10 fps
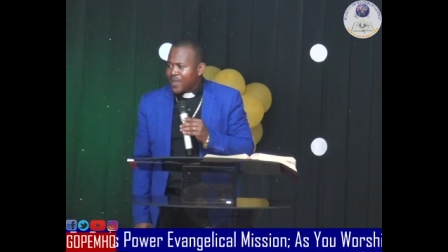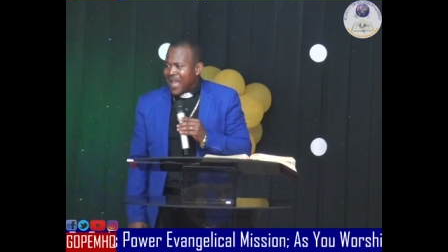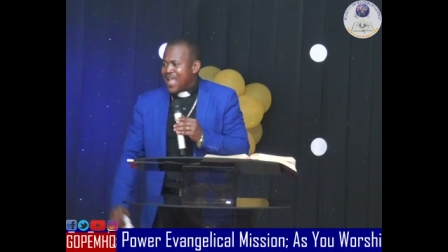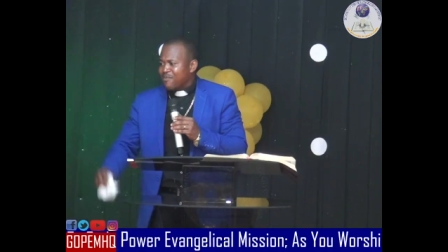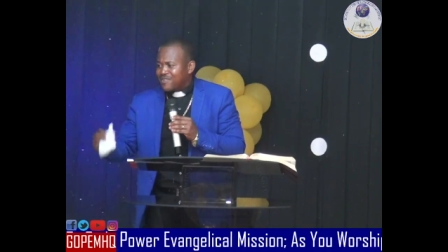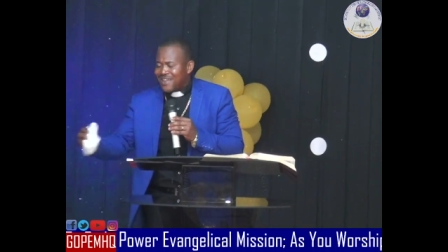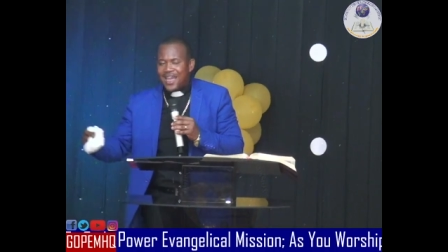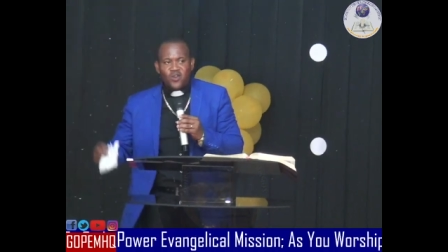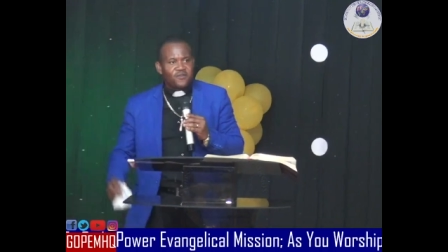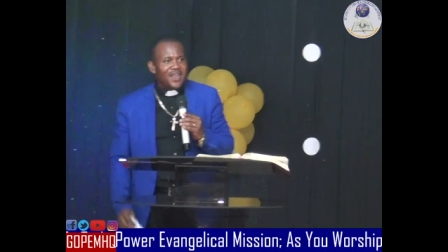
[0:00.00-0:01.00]
I am
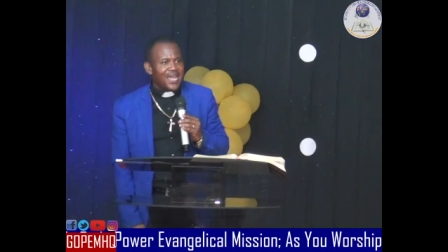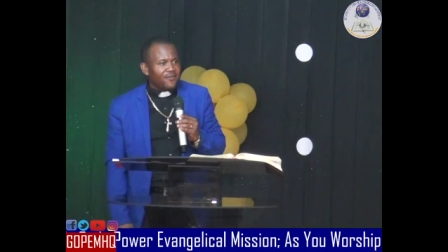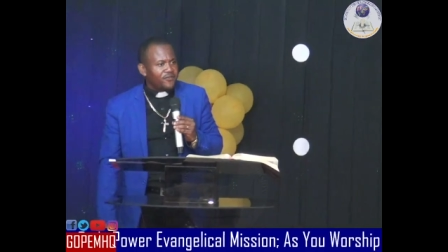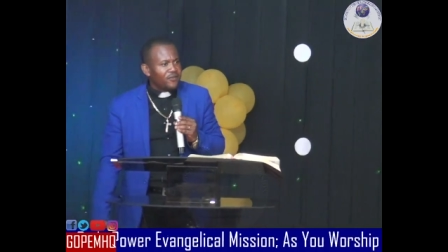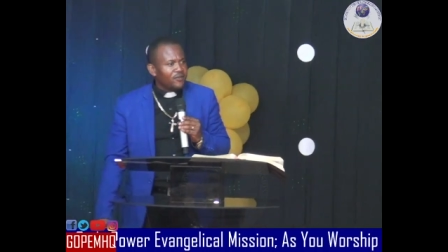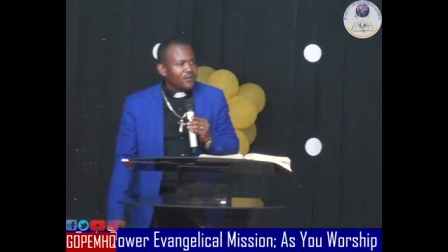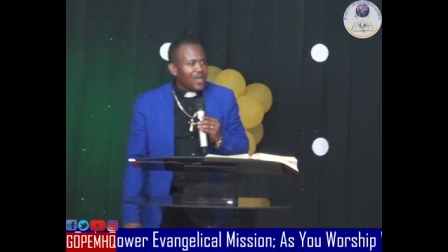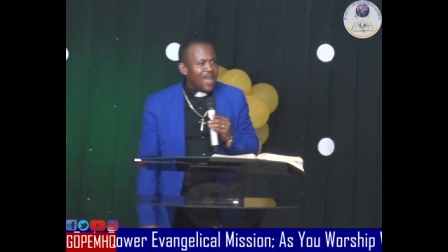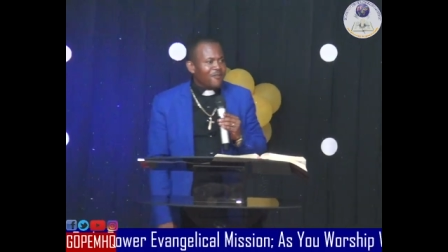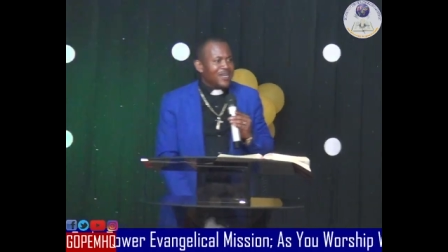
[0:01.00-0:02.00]
tired of life. I've been